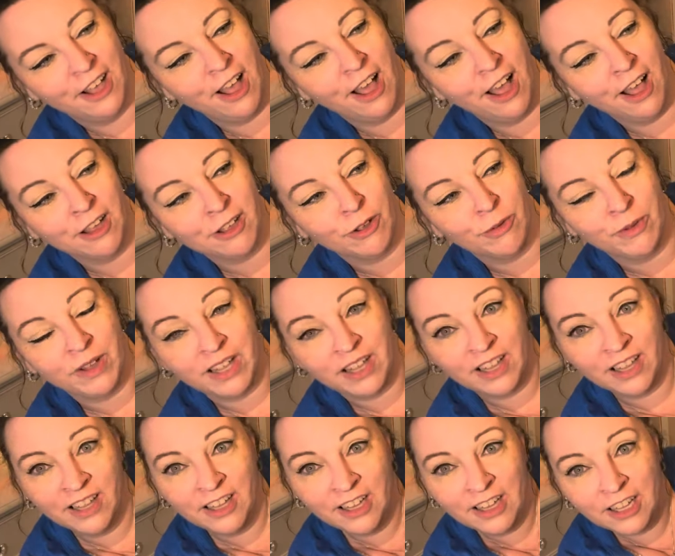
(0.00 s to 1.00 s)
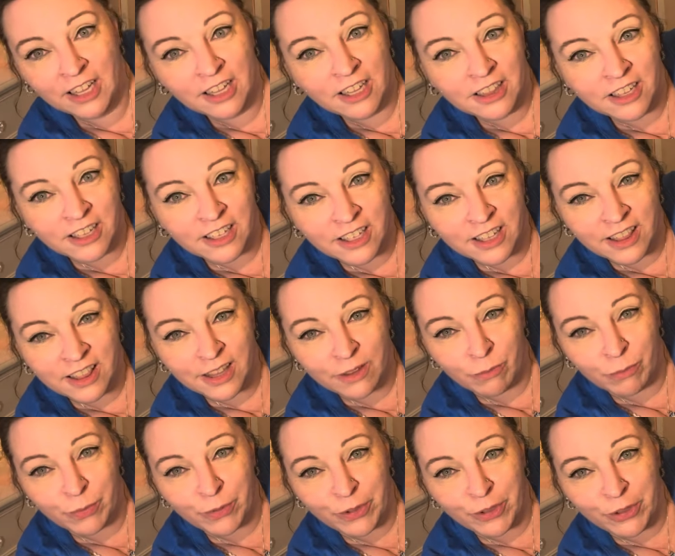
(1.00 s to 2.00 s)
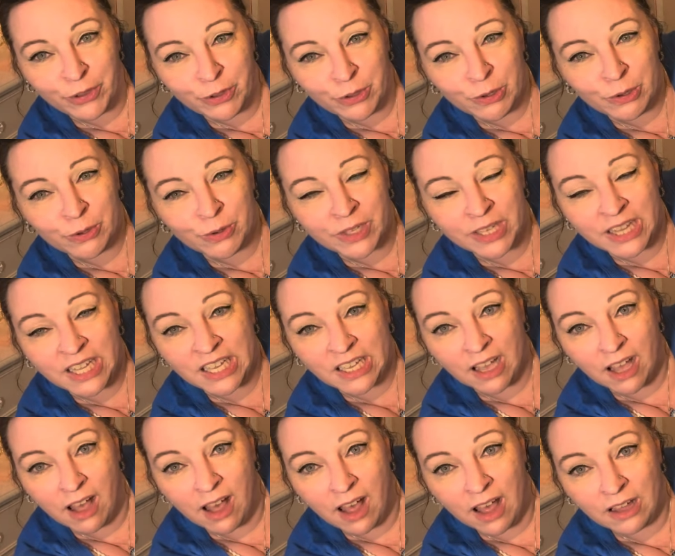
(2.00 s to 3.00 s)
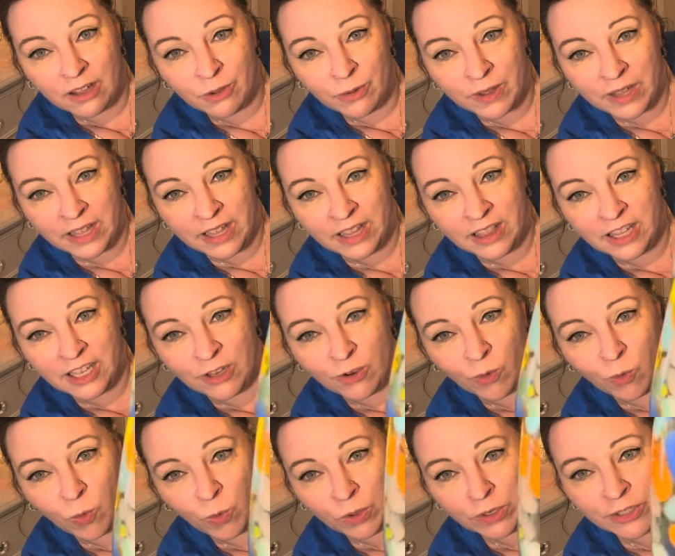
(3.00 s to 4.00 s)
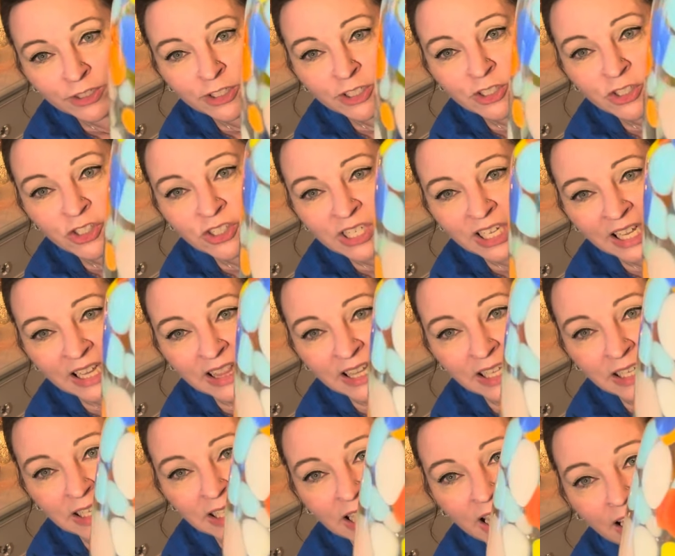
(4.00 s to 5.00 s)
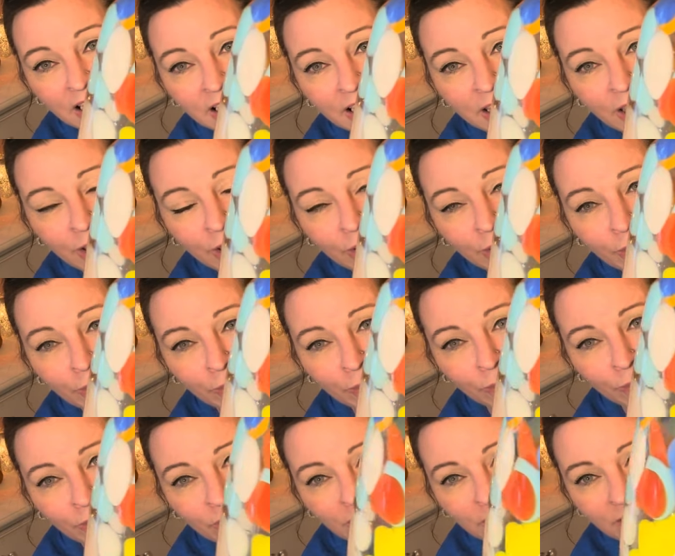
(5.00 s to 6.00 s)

aqua. Look at the blue and the aqua and the orange and the yellow.